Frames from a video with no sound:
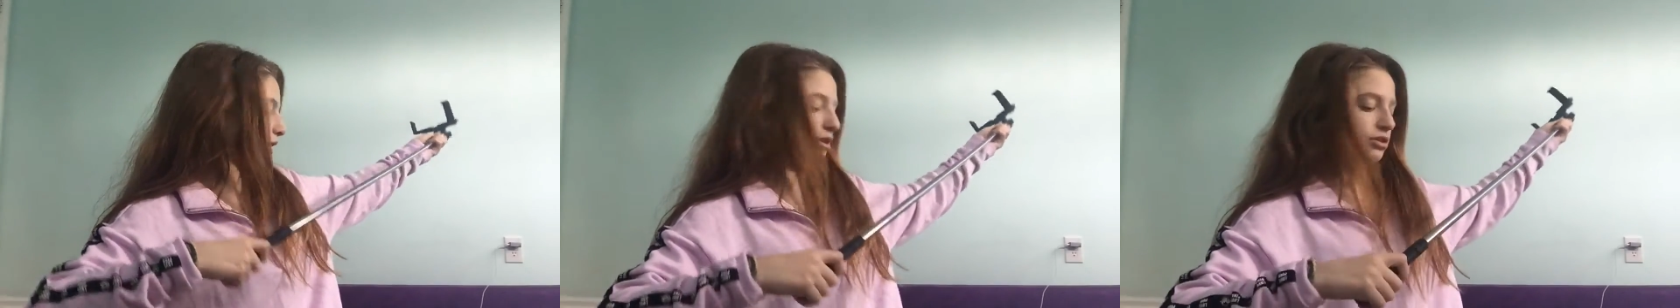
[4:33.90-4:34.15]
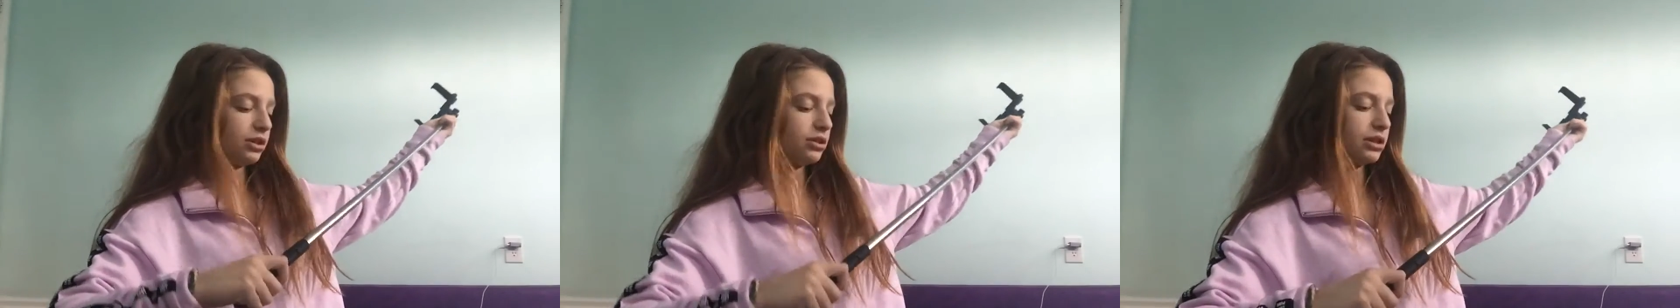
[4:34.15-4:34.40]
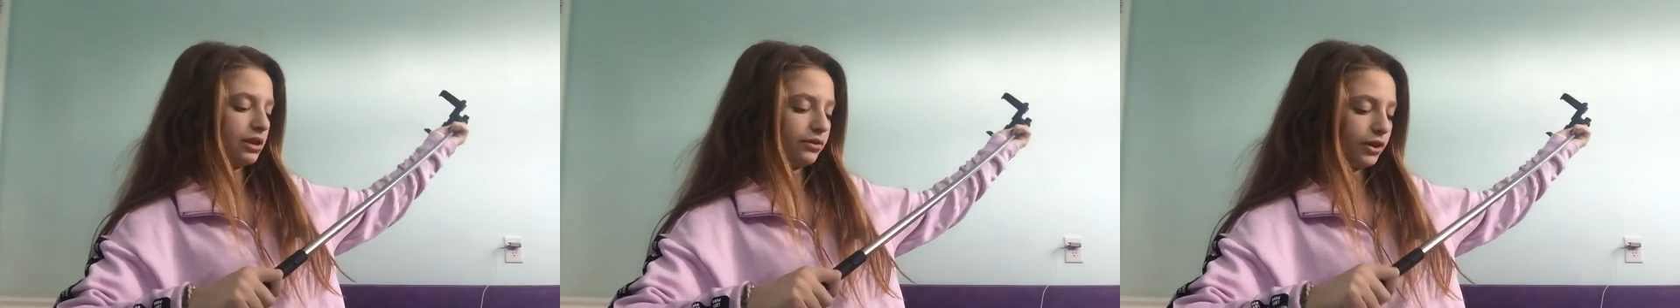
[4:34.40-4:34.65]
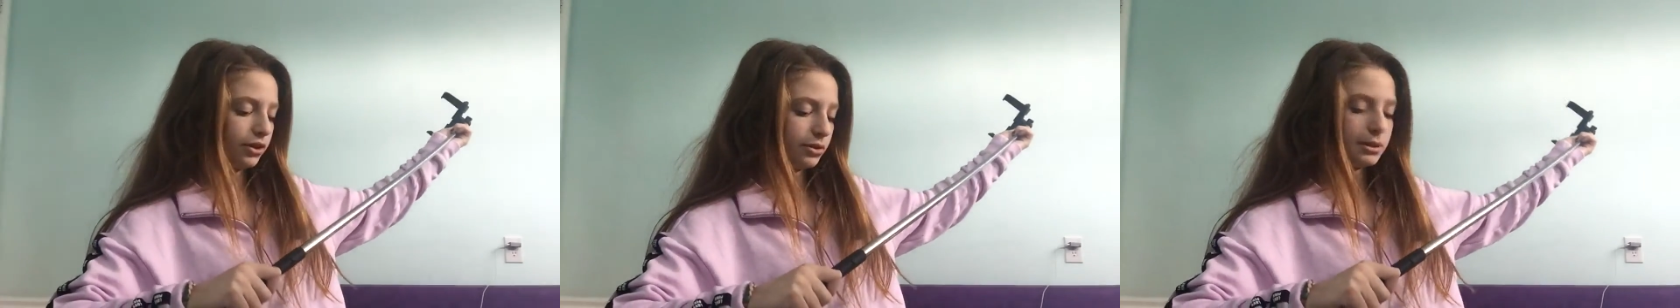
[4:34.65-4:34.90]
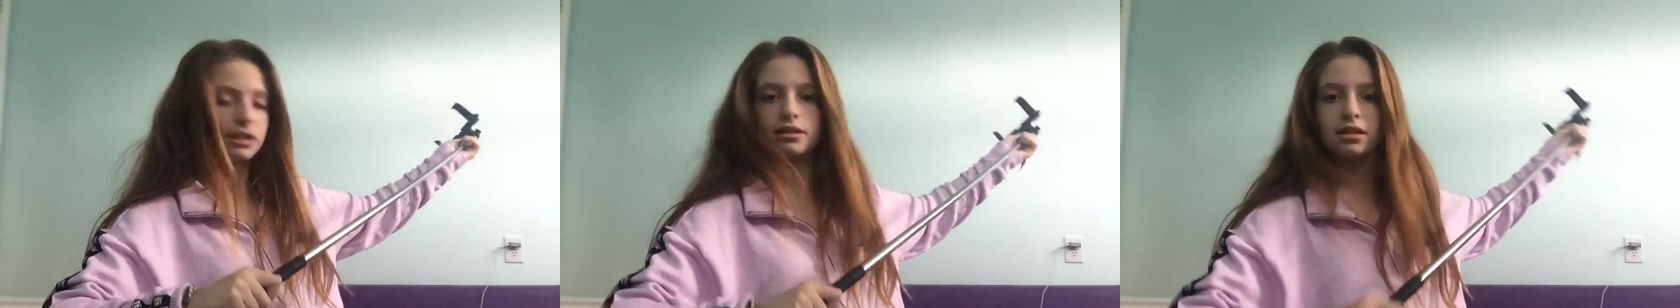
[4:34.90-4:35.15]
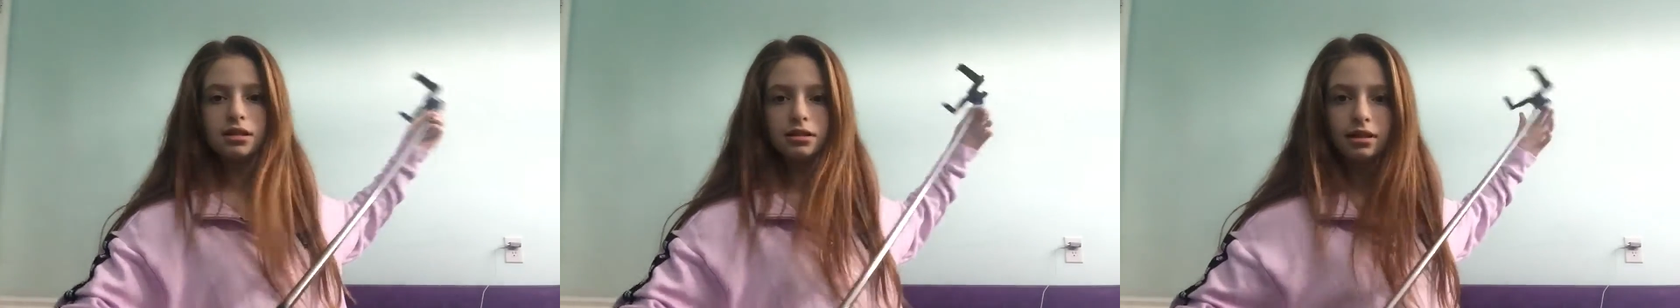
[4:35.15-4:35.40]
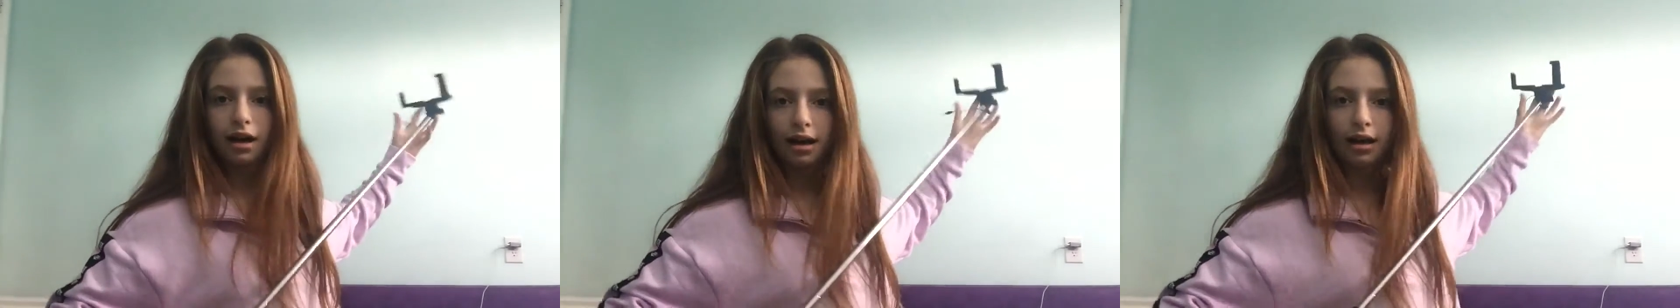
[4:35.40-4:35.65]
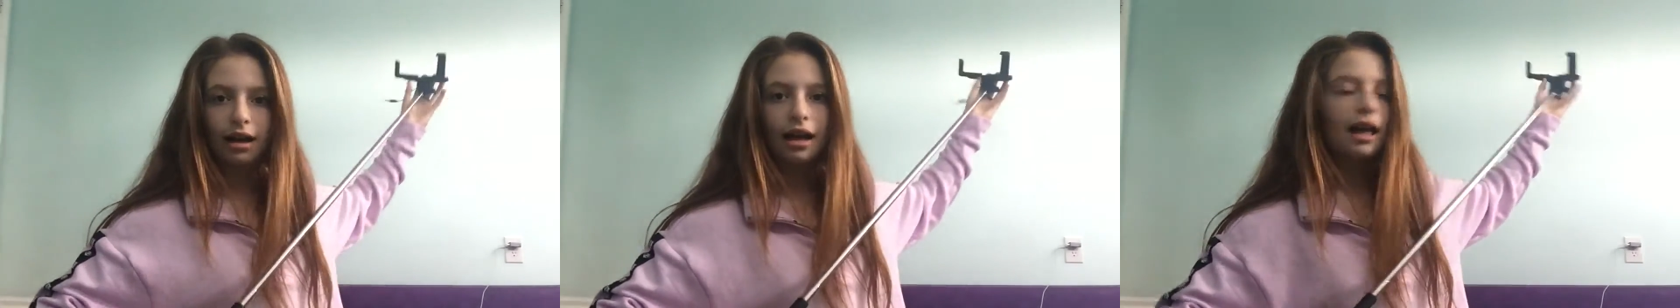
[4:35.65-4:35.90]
Okay, it stretches out farther, but it's stuck.